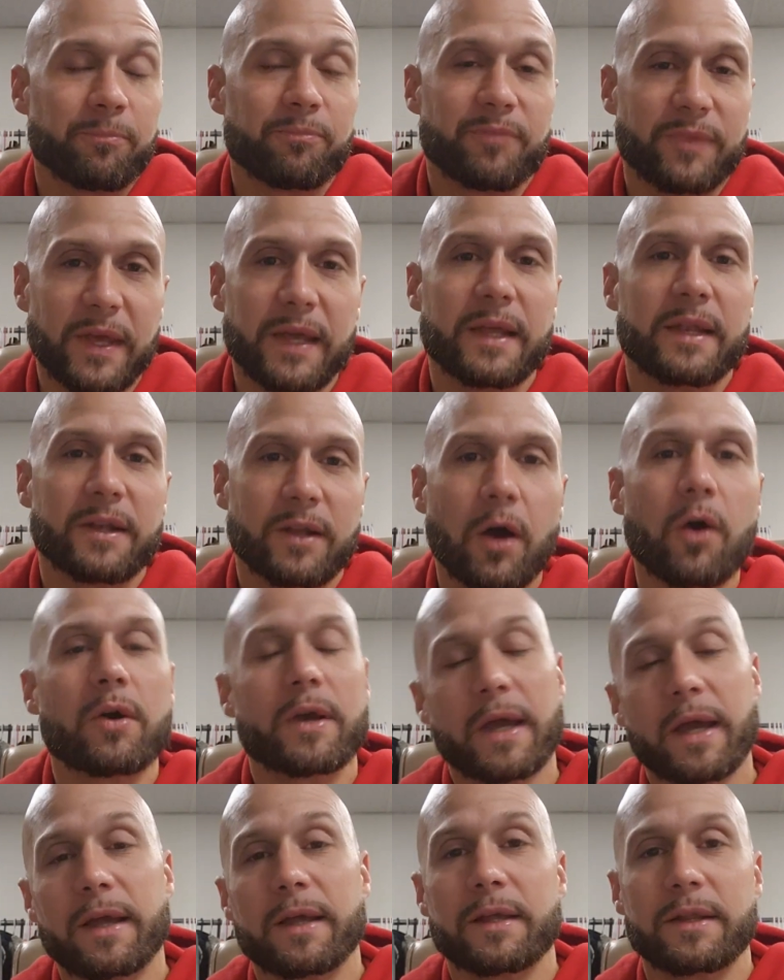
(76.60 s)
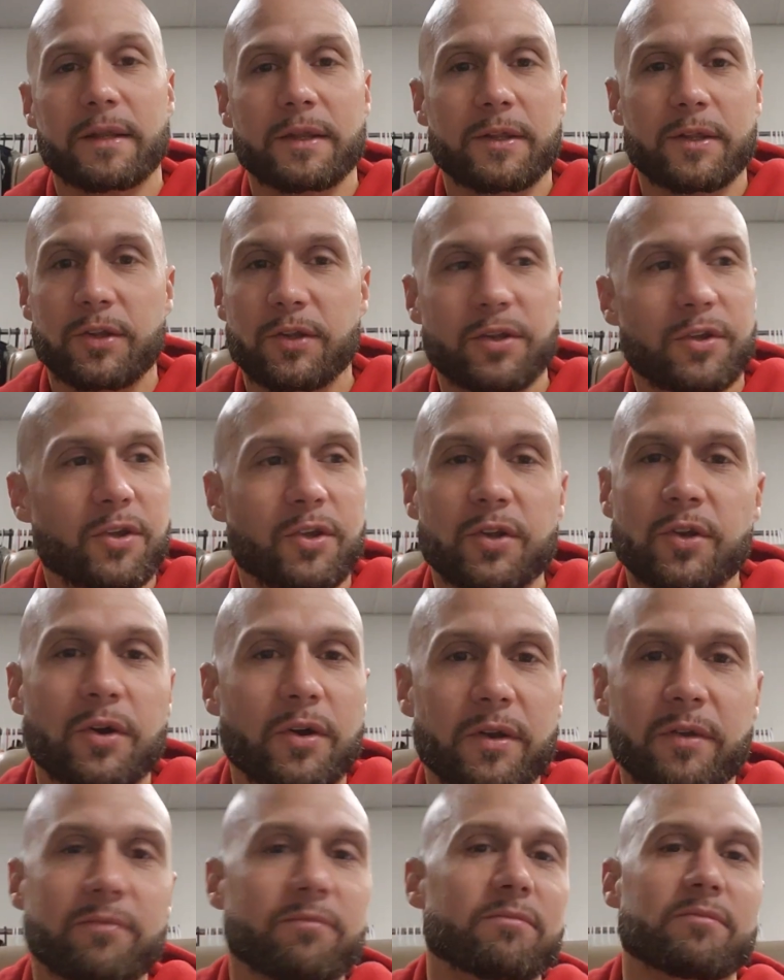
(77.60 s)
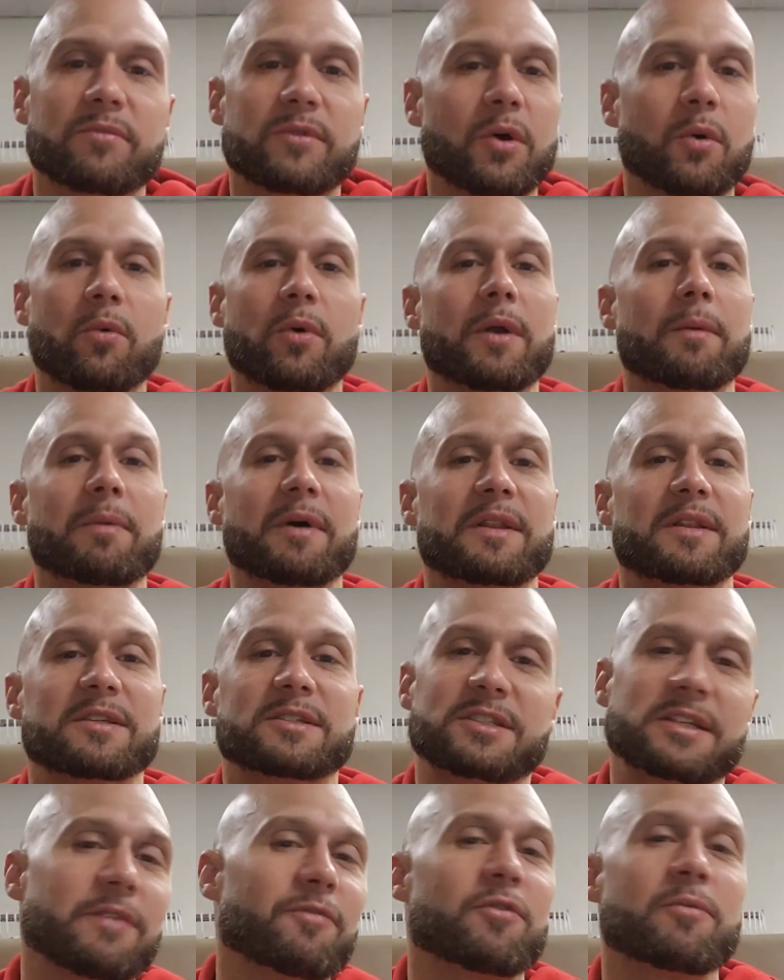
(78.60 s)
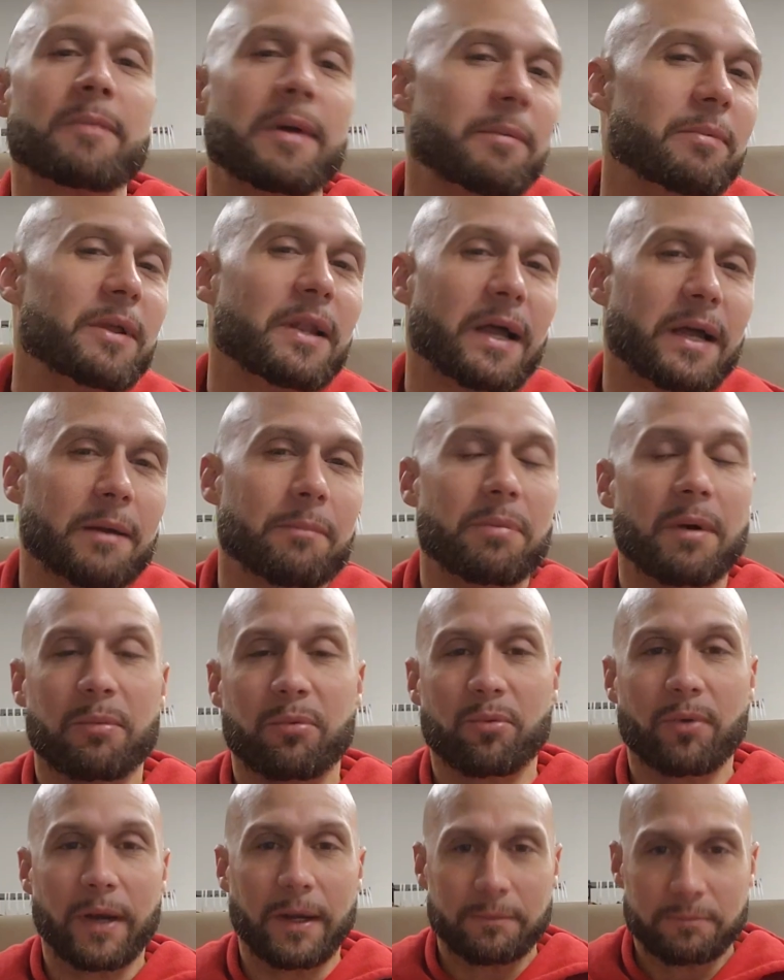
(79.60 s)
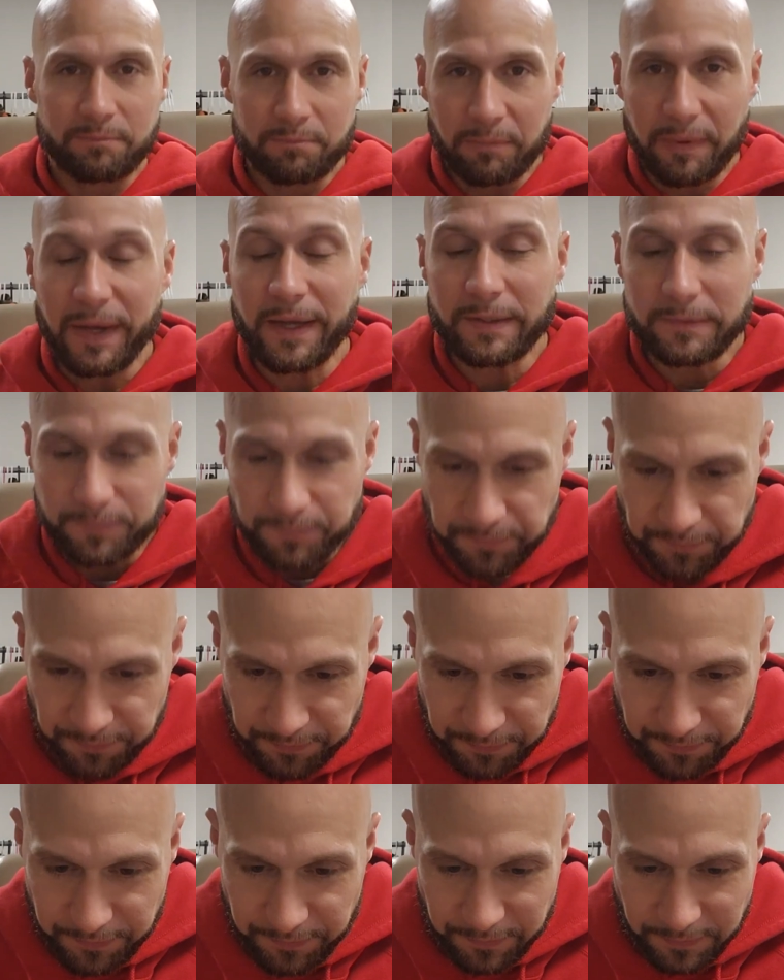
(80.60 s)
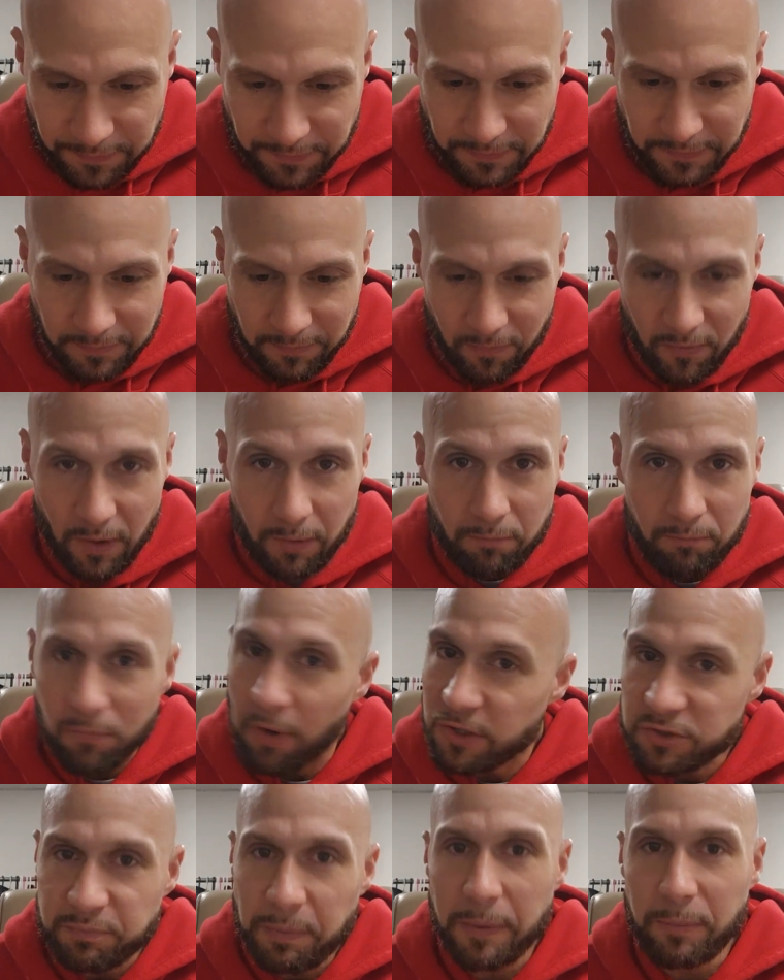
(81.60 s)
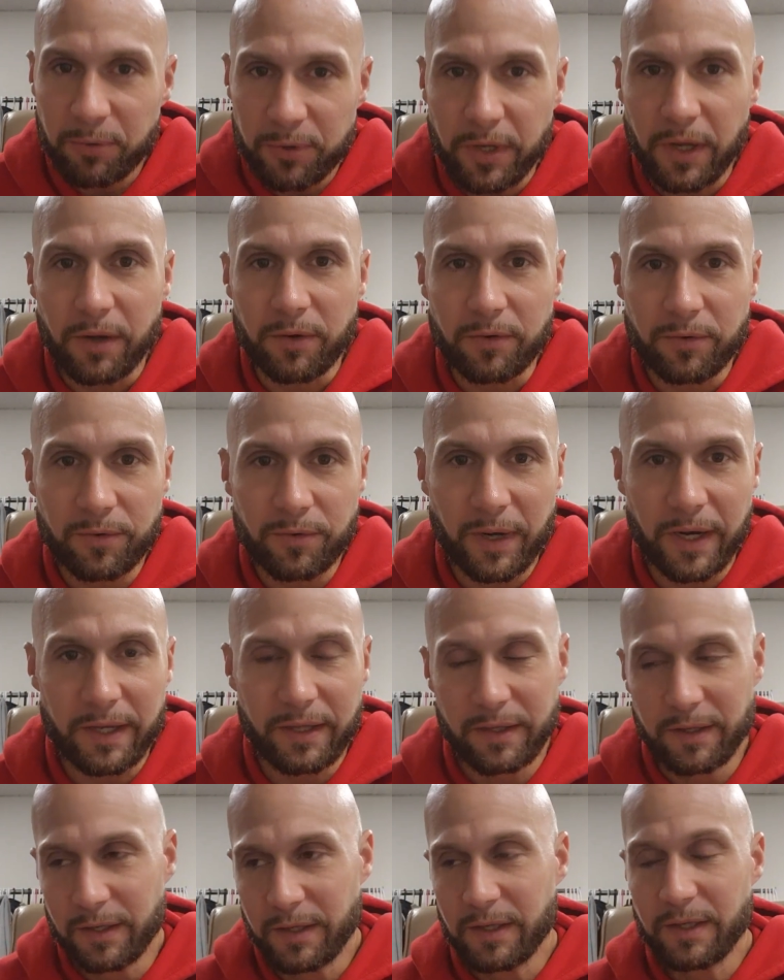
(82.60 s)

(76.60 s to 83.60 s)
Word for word: then okay, you don't don't worry about this except for maybe like a bubble wrap. But most people don't, right?